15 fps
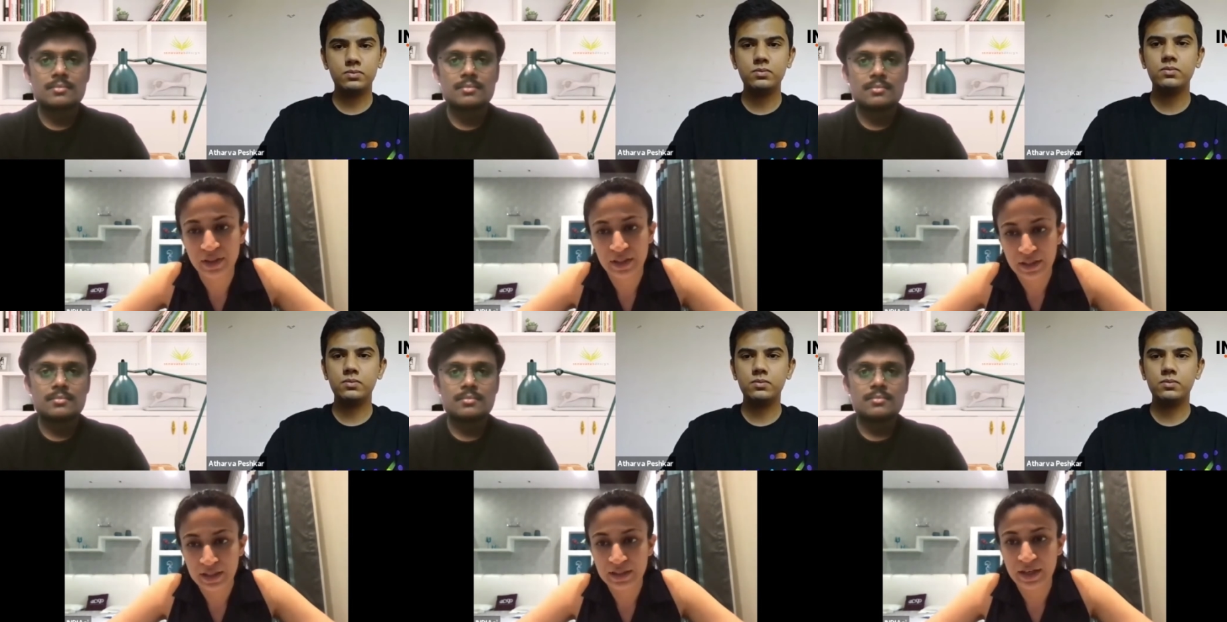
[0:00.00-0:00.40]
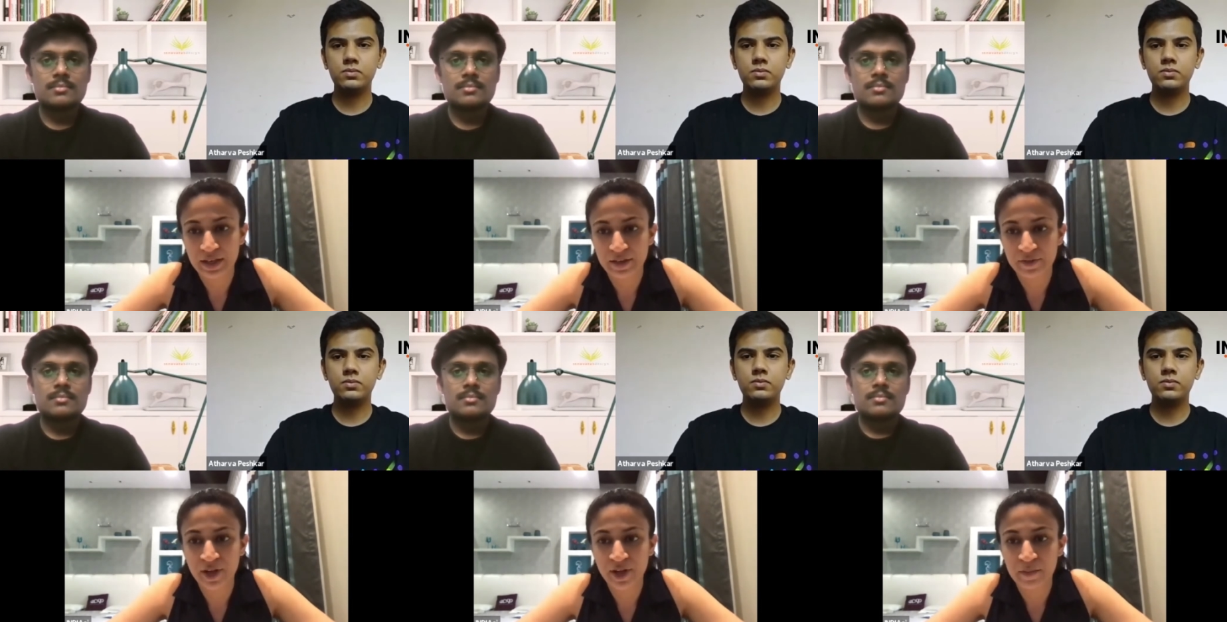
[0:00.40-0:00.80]
Speaker 1: that have
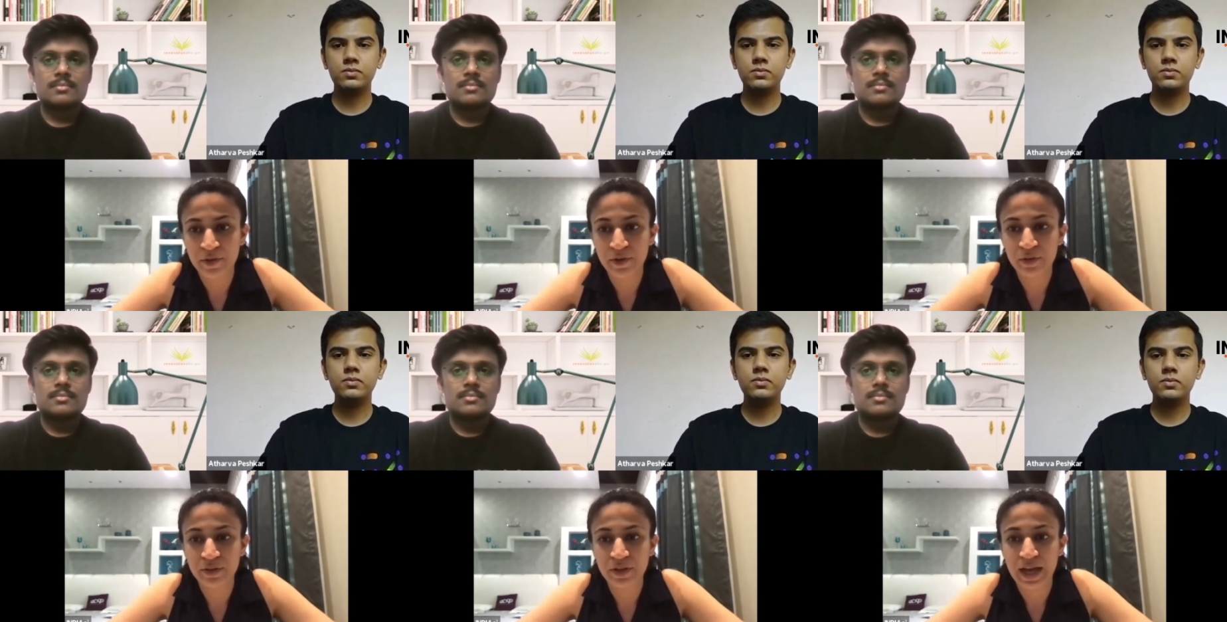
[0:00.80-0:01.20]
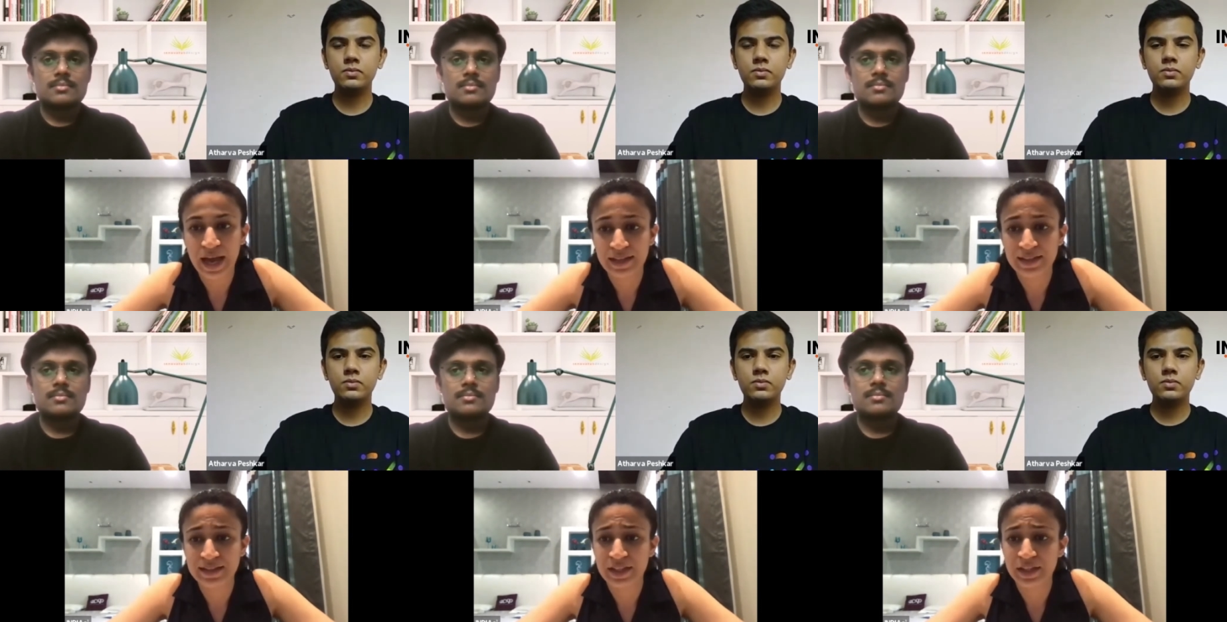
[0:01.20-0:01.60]
come into the hands
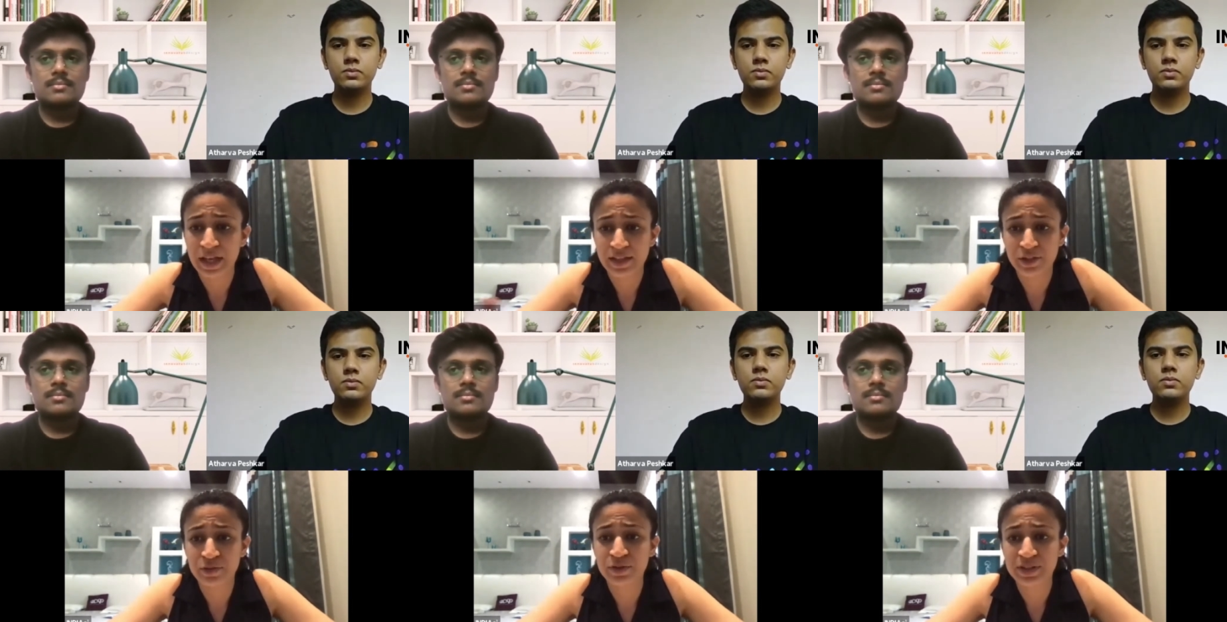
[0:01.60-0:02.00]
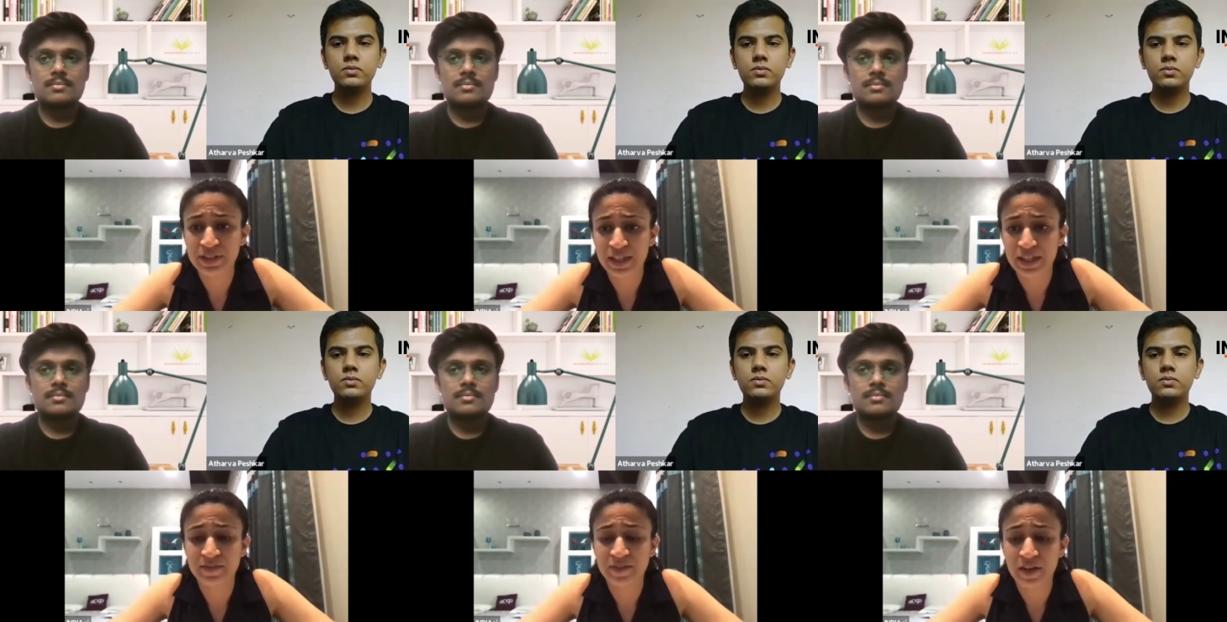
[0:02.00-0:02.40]
and as you say is,
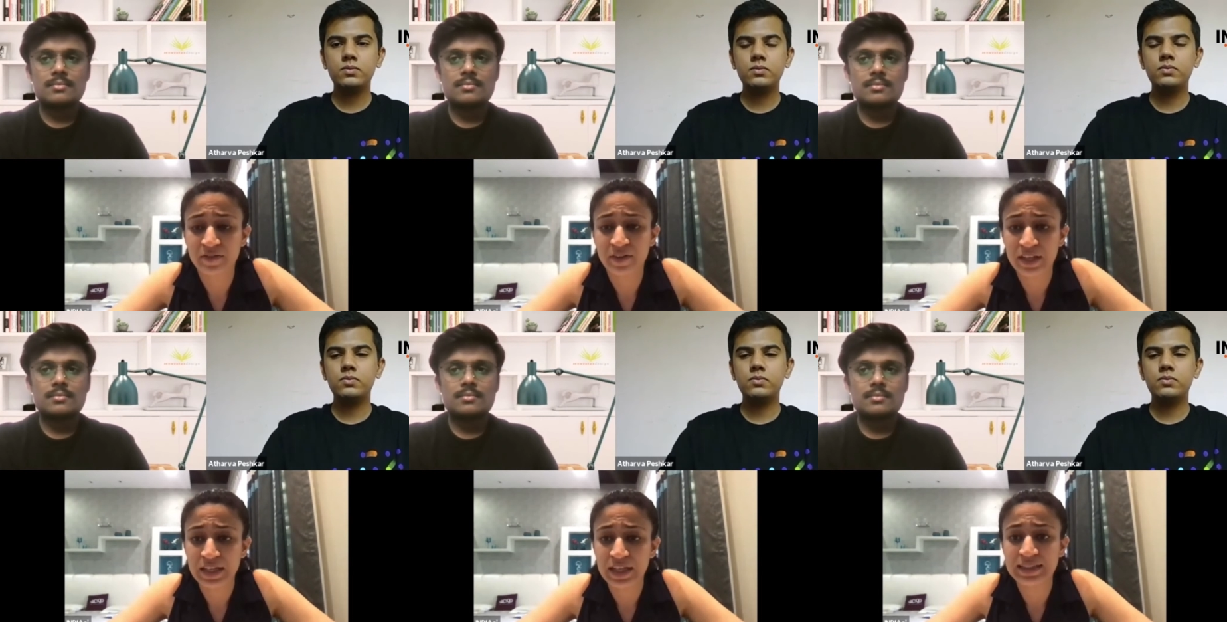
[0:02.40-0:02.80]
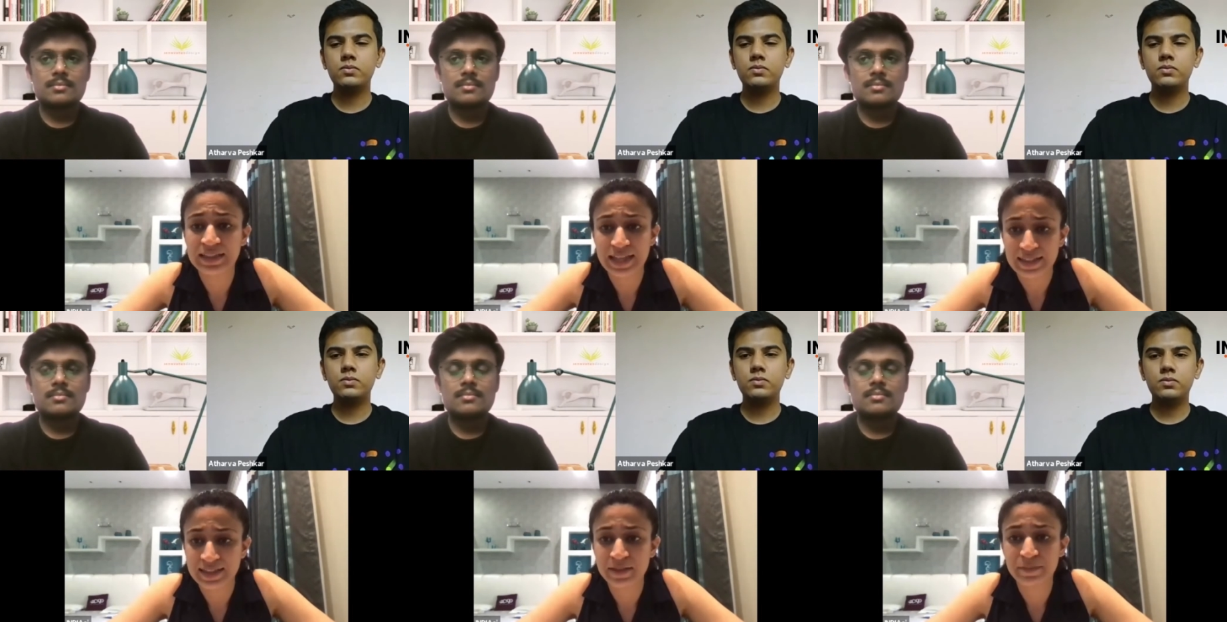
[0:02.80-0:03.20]
are very
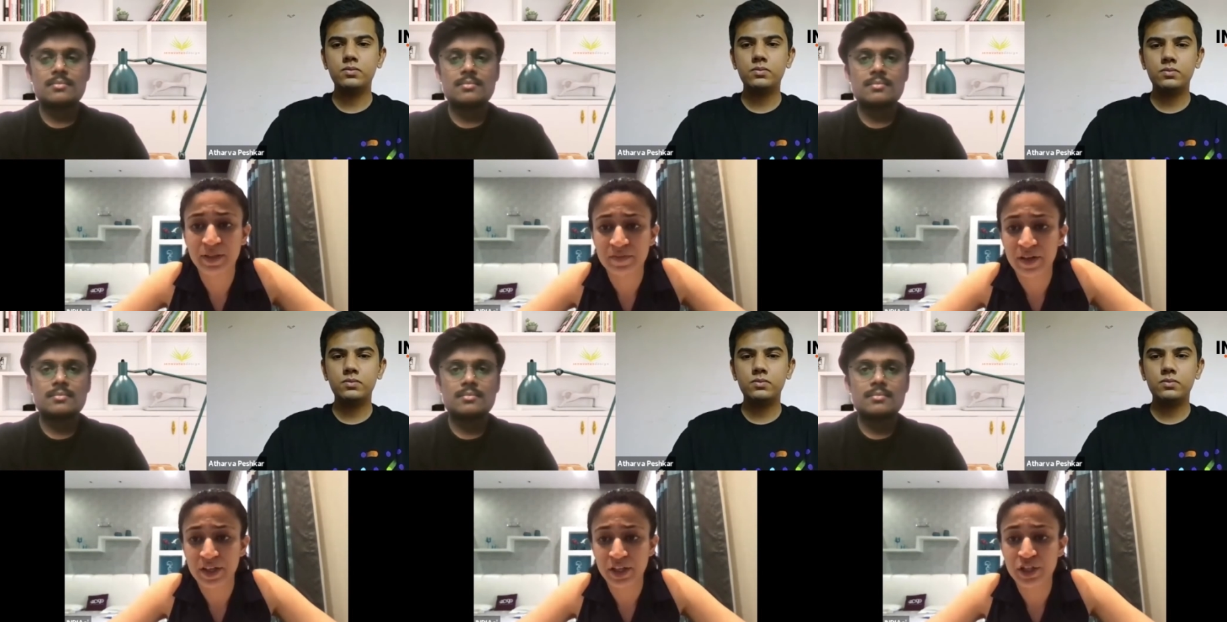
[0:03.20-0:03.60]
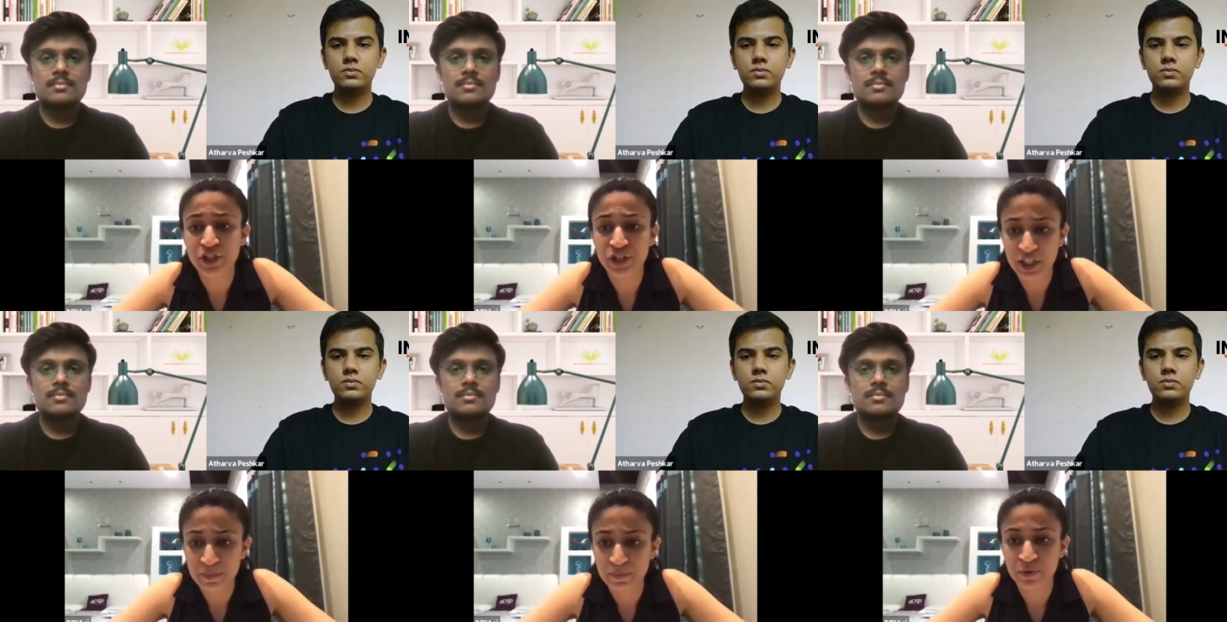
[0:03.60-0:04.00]
accessible very
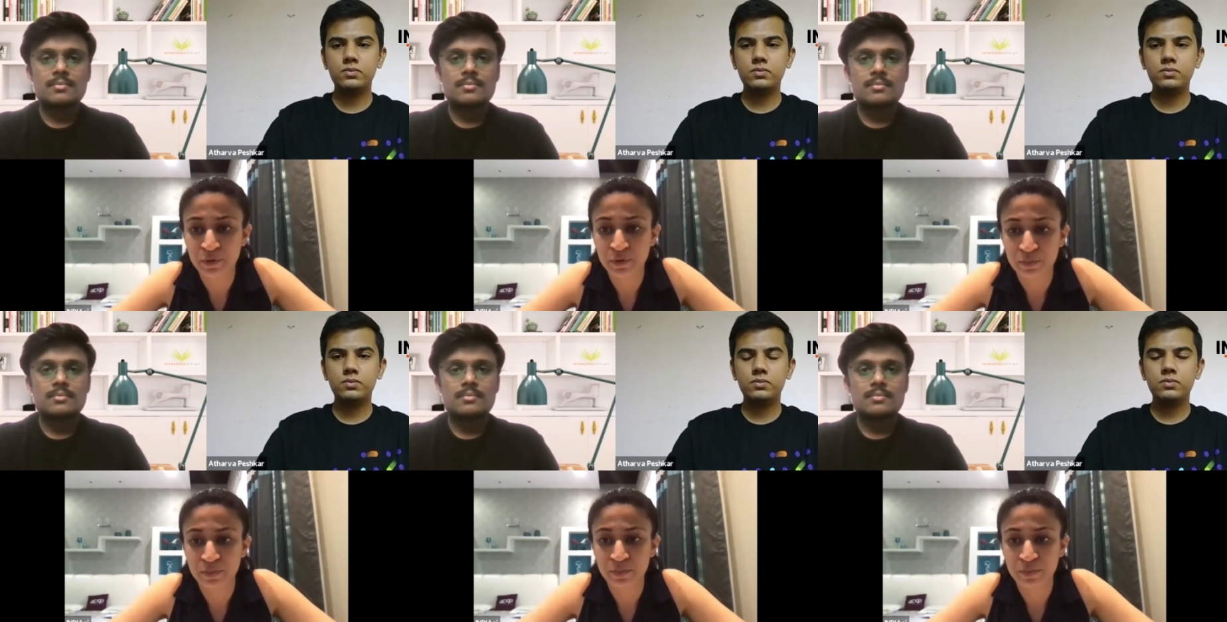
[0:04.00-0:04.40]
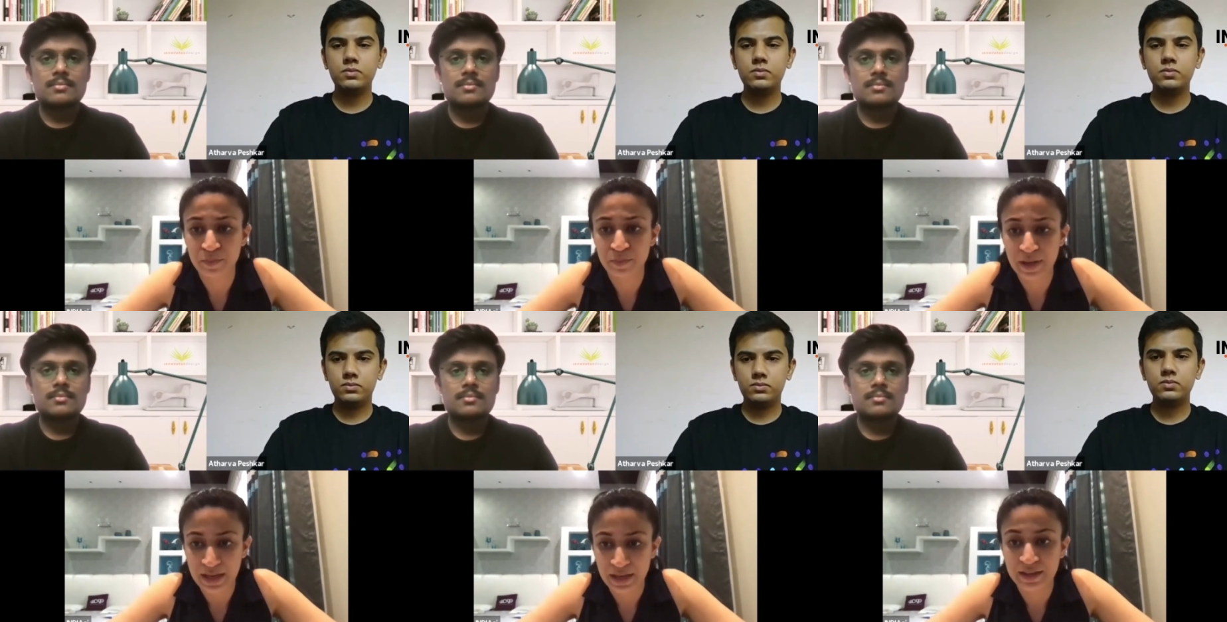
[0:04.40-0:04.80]
cheap to
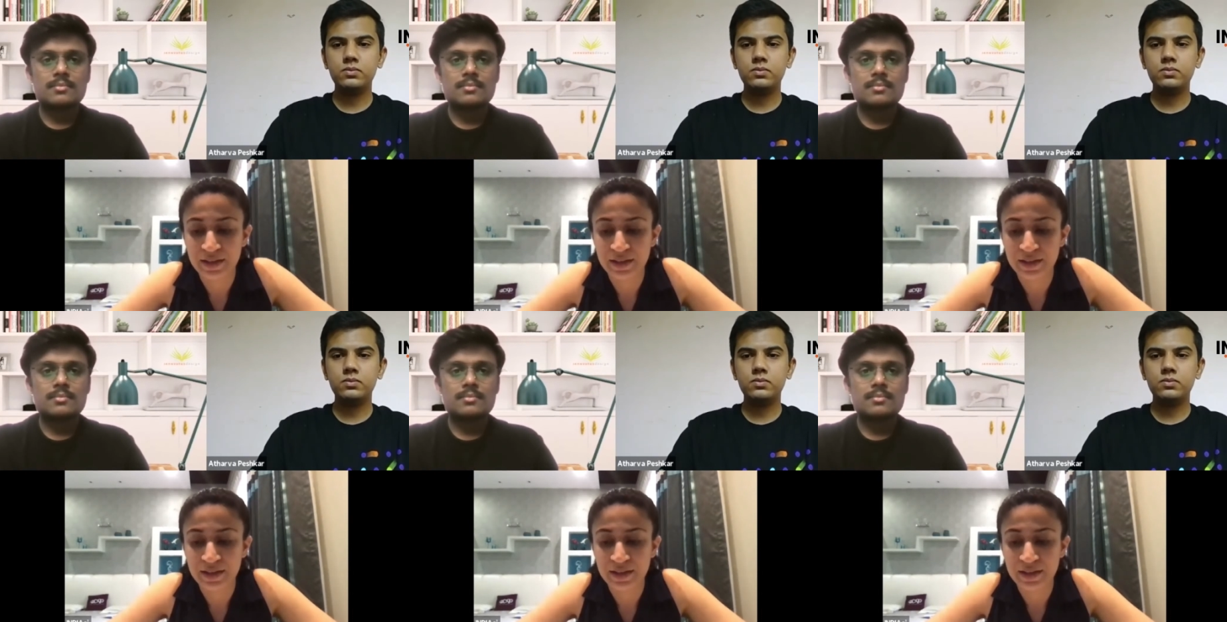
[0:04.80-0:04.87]
make